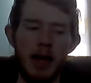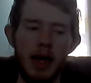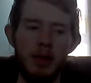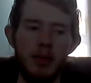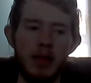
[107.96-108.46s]

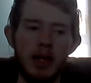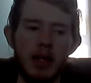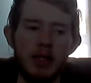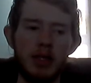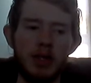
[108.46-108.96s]
And when
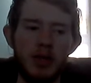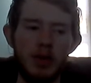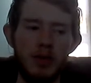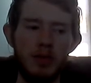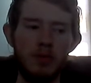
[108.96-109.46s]
they
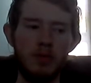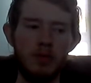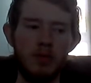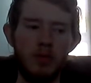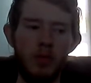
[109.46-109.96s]
do
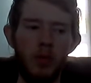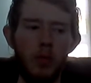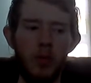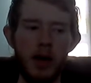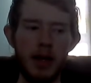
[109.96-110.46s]

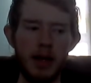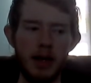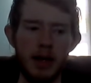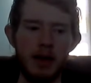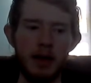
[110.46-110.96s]

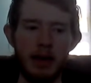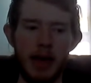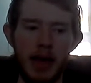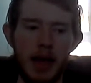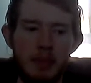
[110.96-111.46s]
win a
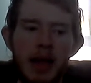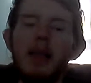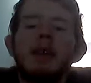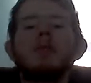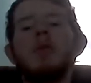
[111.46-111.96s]
game, they
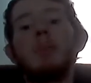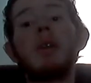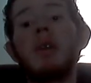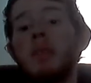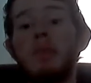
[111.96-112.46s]
like to rub it
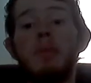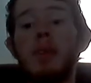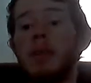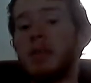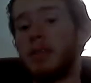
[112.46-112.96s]
in other
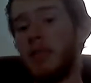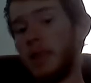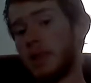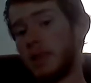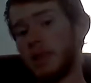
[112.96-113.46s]
players'
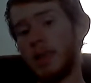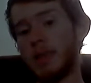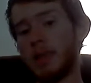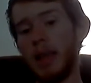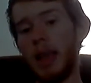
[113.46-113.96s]
faces.
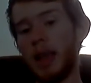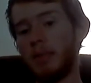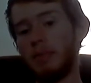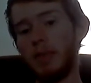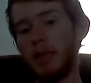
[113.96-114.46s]
And that
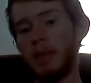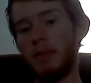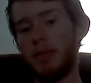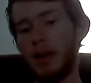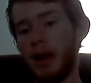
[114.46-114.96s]
ain't really
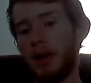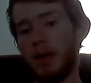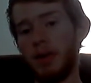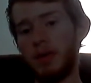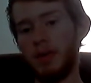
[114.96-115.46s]
fair.
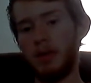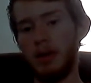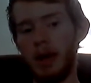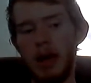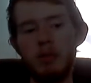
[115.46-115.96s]

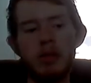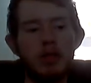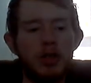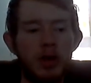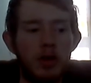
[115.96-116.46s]
I mean,
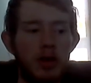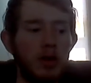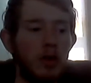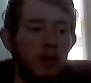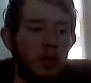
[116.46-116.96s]
sure,
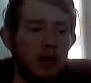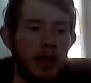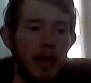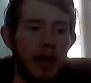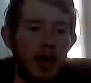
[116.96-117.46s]
you won
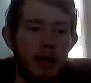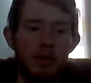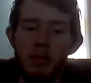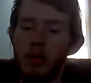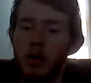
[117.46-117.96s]
the
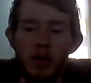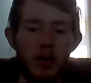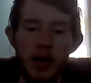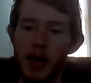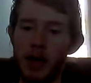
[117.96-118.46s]
game.
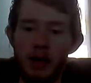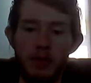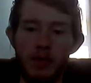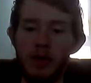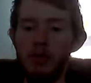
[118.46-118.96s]
Okay,
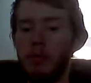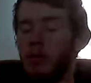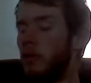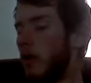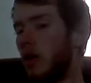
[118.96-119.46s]
good for you.
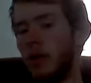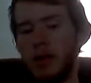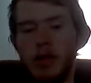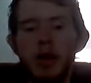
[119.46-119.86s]
Move on.